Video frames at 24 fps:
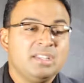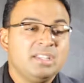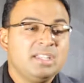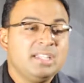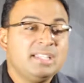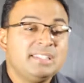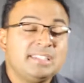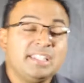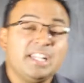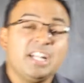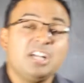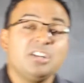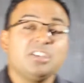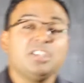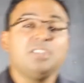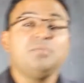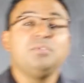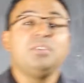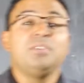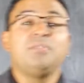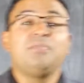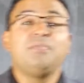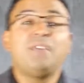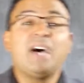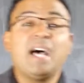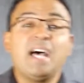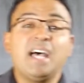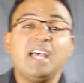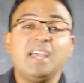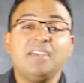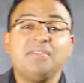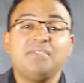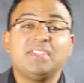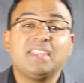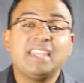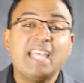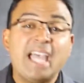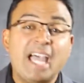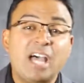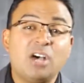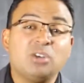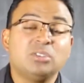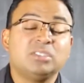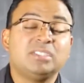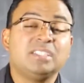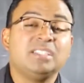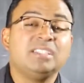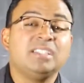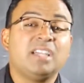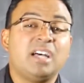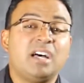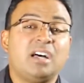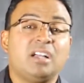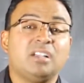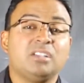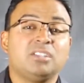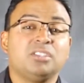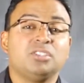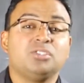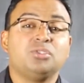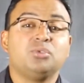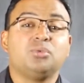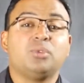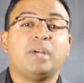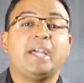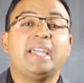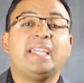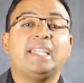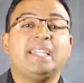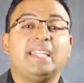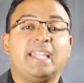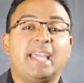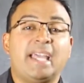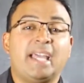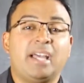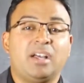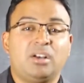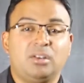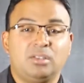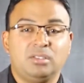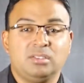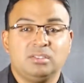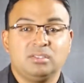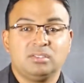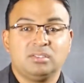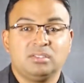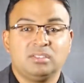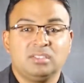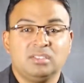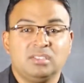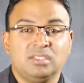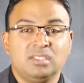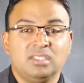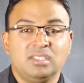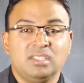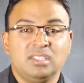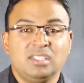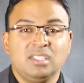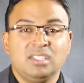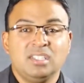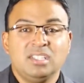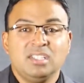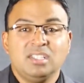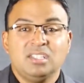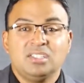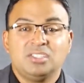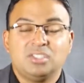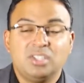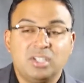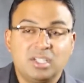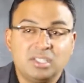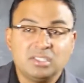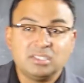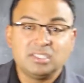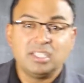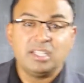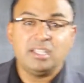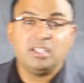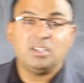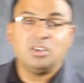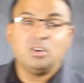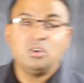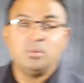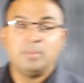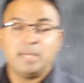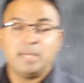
He said, I'll give you $5,000 right now. So I was like, oh